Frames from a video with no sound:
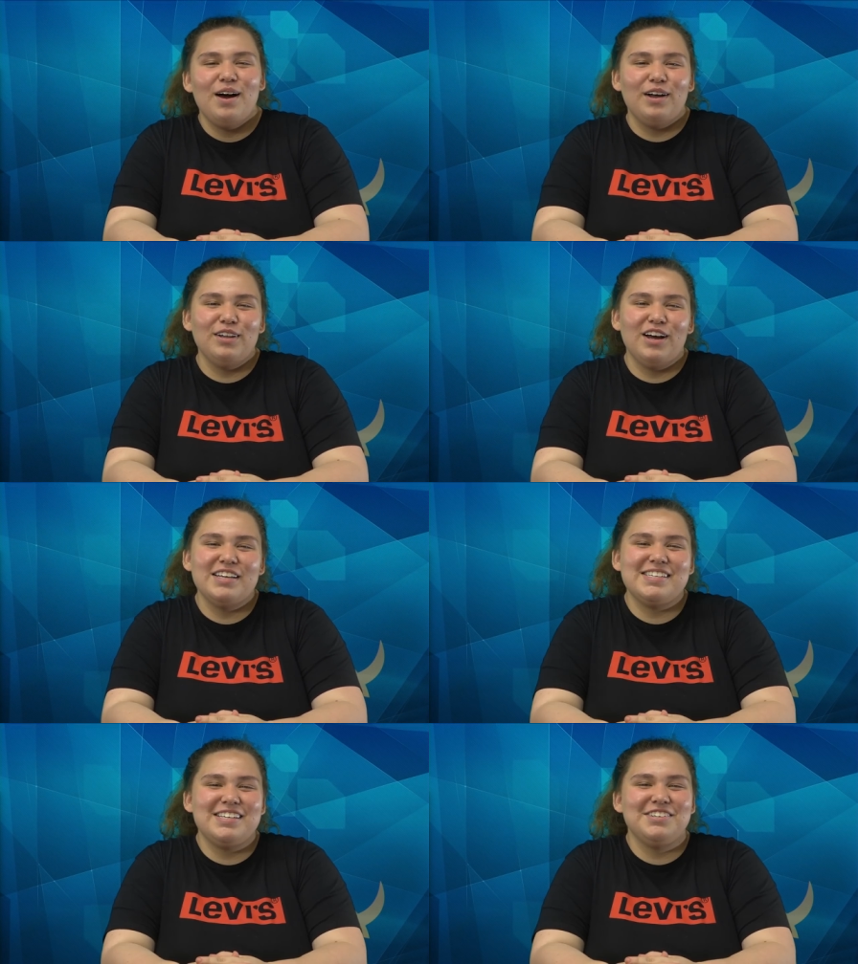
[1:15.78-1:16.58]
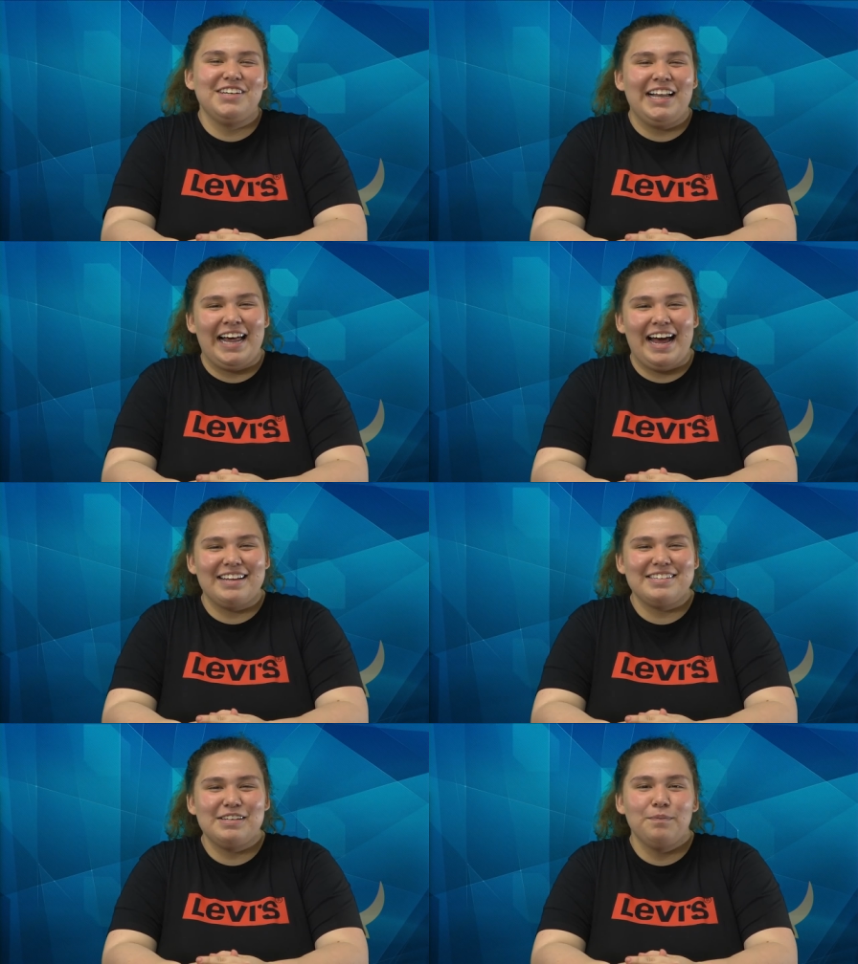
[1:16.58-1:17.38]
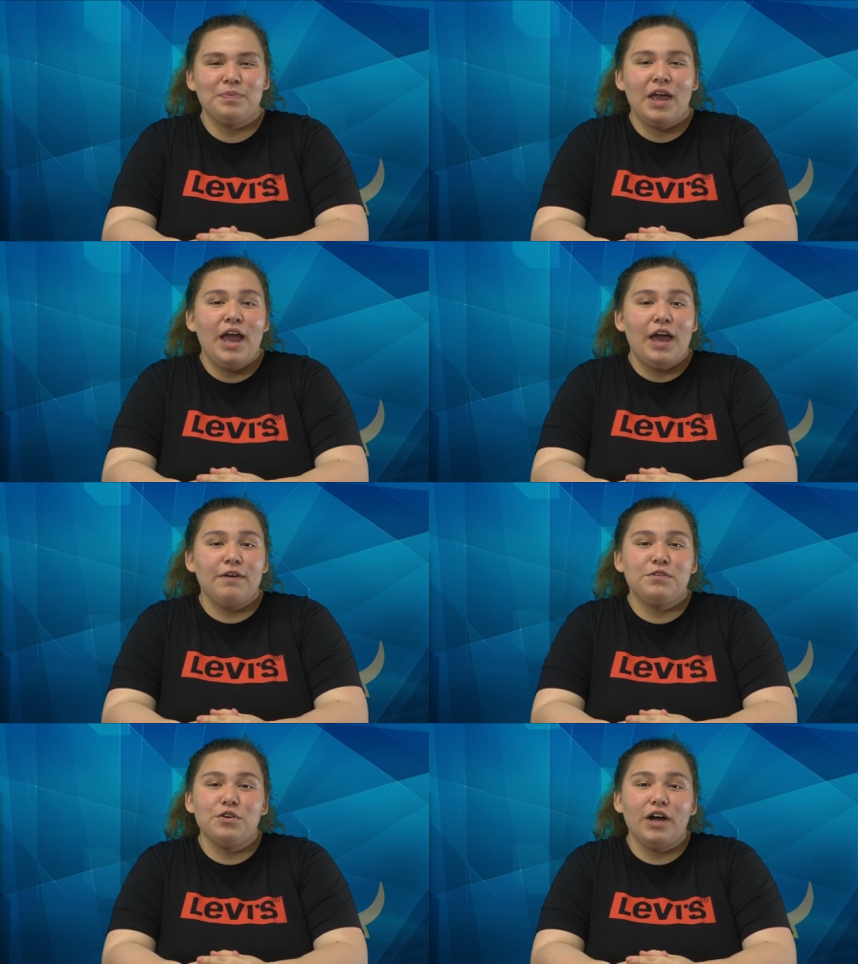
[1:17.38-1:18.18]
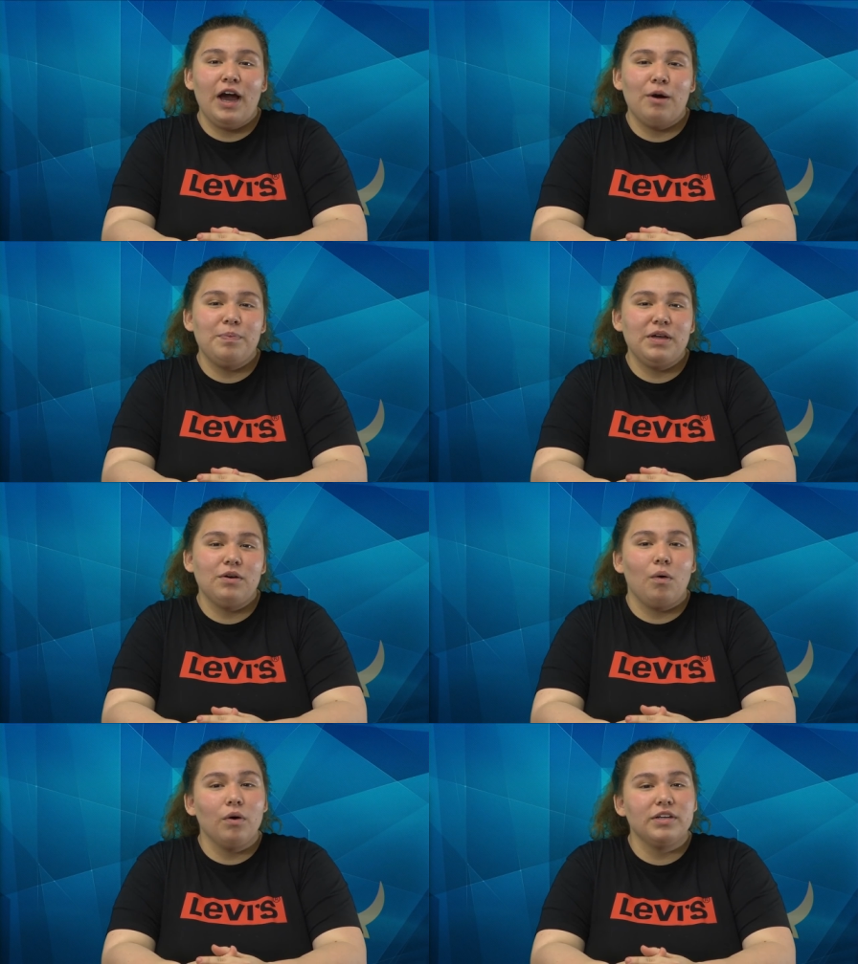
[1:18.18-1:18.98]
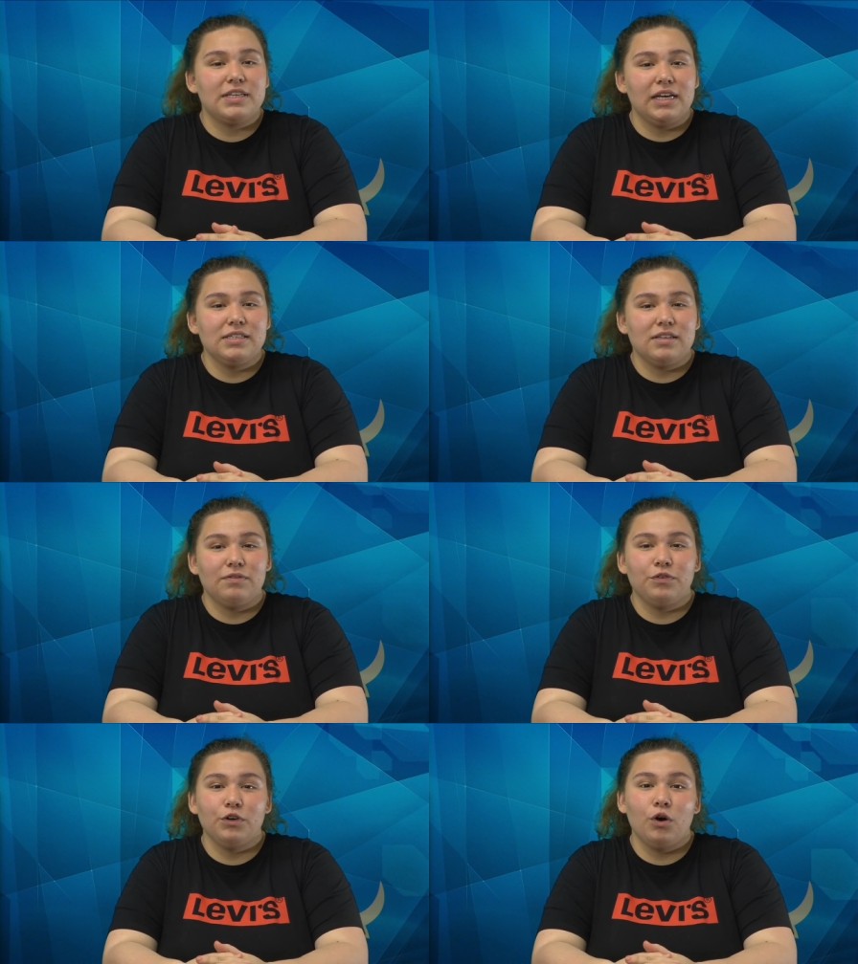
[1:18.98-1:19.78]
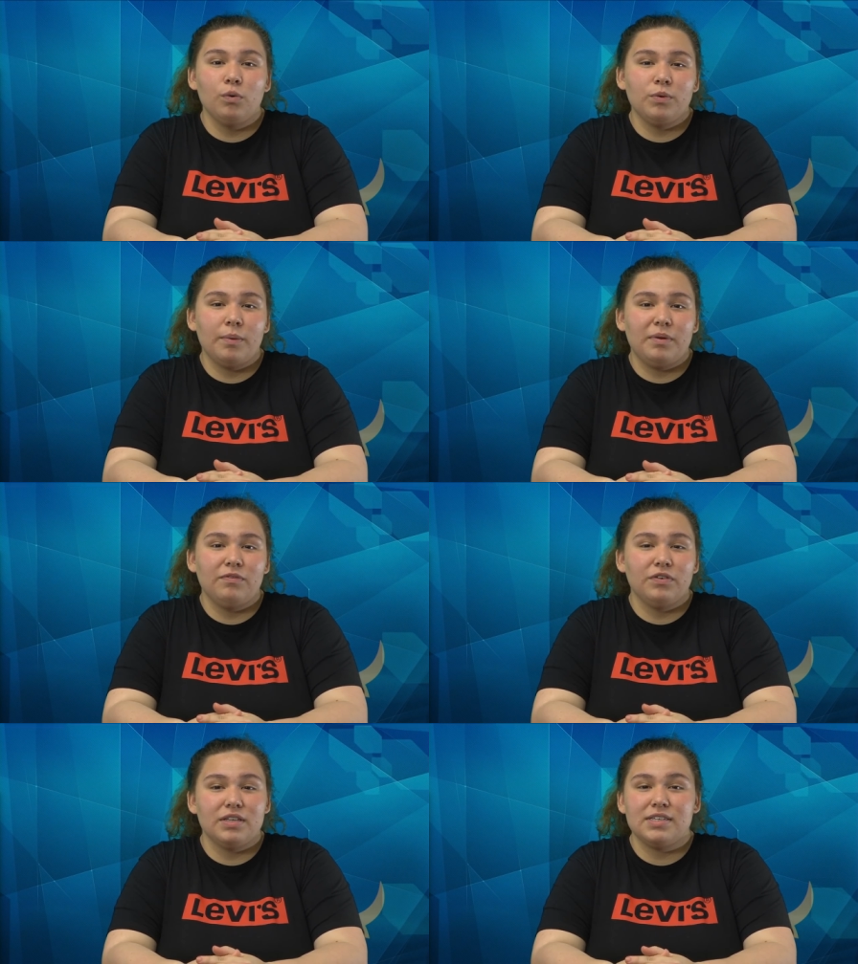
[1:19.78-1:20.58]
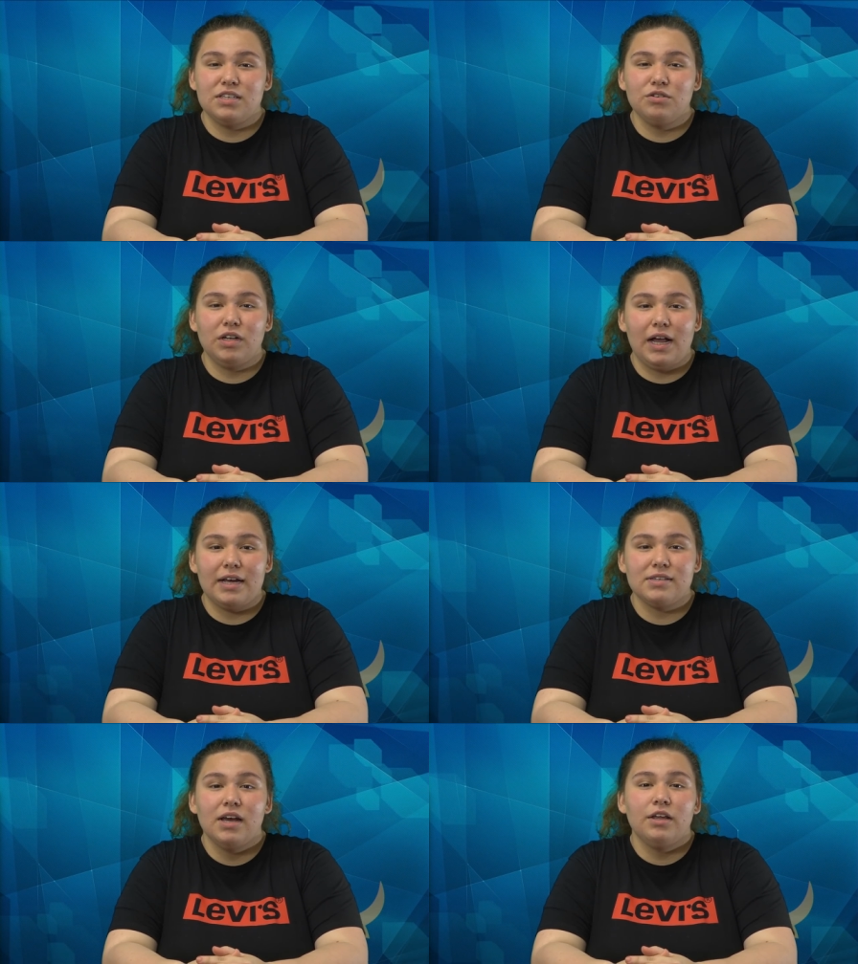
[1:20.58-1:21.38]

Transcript: Aloha Senior Class. If you are helping or dancing for homecoming for the senior class,